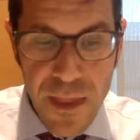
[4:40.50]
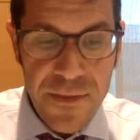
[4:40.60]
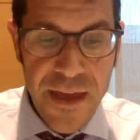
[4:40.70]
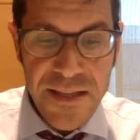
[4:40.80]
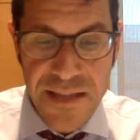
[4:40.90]

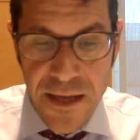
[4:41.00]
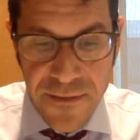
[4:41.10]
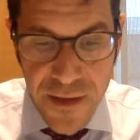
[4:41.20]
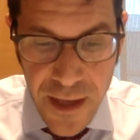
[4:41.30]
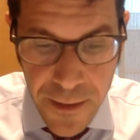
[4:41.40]
They say
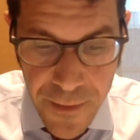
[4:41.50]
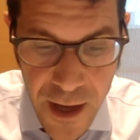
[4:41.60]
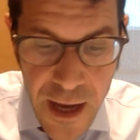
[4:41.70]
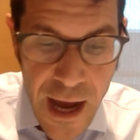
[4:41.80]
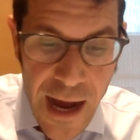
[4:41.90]
to him,
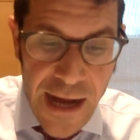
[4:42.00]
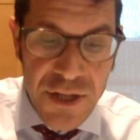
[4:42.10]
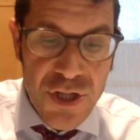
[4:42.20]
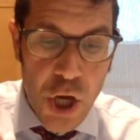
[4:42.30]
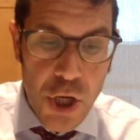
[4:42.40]
Ad
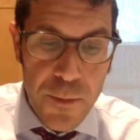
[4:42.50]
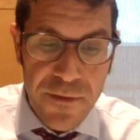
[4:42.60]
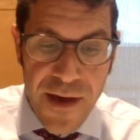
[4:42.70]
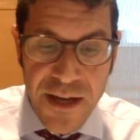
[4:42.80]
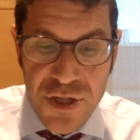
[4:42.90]
sha'anu
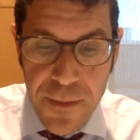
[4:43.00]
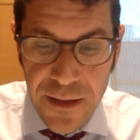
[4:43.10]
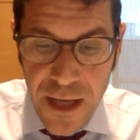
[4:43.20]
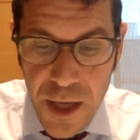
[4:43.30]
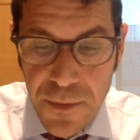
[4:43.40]
mivakshim
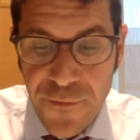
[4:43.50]
alecha.